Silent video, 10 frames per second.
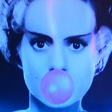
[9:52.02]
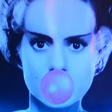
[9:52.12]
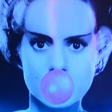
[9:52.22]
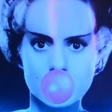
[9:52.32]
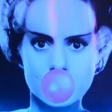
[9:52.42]

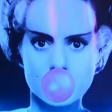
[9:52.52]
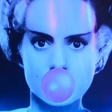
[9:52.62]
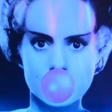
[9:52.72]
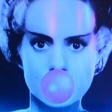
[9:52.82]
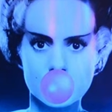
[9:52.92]

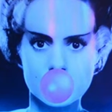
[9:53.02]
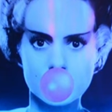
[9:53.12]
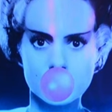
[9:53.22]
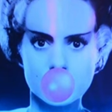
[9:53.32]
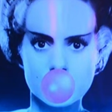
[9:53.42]

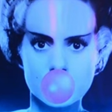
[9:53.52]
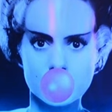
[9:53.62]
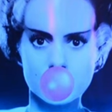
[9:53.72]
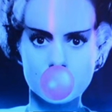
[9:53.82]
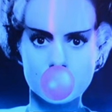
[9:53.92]

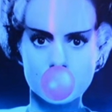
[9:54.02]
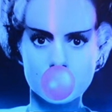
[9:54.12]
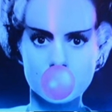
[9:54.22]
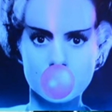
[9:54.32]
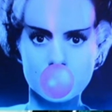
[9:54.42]

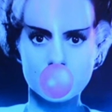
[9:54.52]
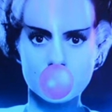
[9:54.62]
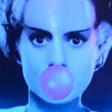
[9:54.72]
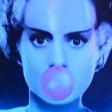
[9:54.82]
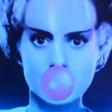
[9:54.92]

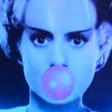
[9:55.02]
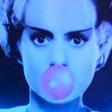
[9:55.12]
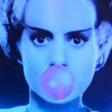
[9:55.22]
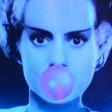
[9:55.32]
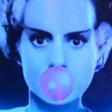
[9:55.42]

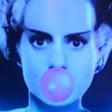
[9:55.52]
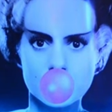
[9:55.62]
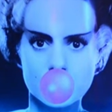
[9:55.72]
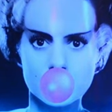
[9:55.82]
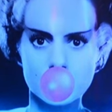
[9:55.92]

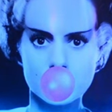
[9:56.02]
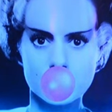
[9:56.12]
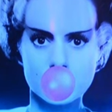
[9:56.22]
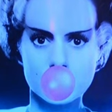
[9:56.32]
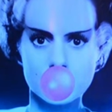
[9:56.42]

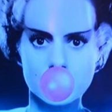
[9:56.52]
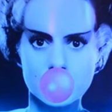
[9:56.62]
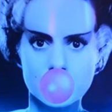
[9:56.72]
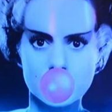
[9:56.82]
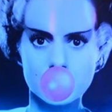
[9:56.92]

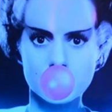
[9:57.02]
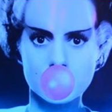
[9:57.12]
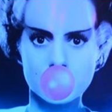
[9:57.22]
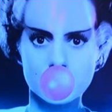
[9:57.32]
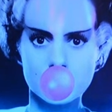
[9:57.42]

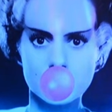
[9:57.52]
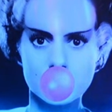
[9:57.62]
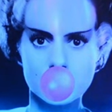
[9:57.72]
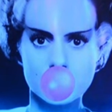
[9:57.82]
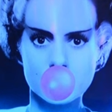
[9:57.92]

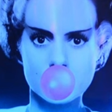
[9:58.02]
[no speech]